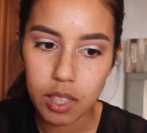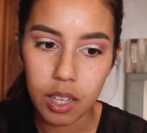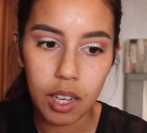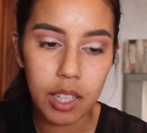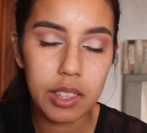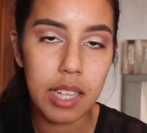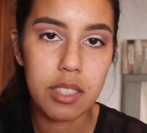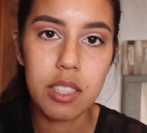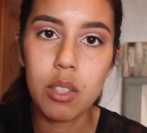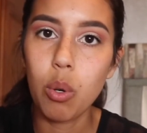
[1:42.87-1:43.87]
I
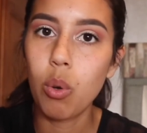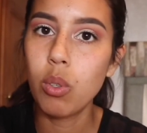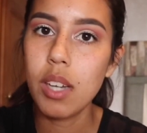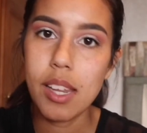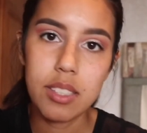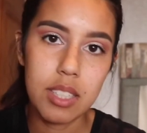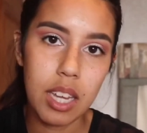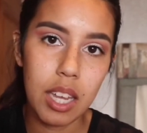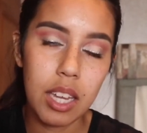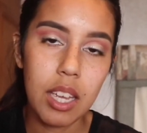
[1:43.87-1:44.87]
lasted the whole next
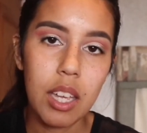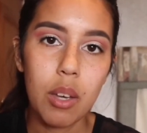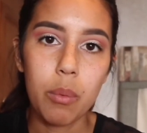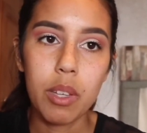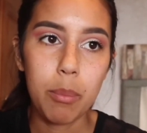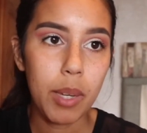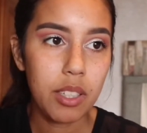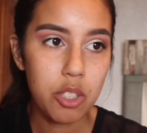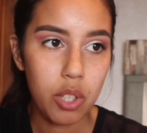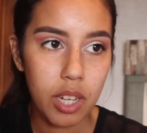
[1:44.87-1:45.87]
day with my
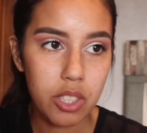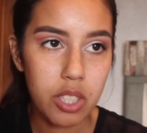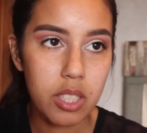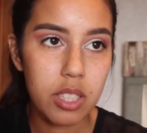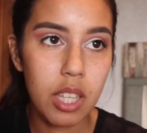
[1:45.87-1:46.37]
contractions.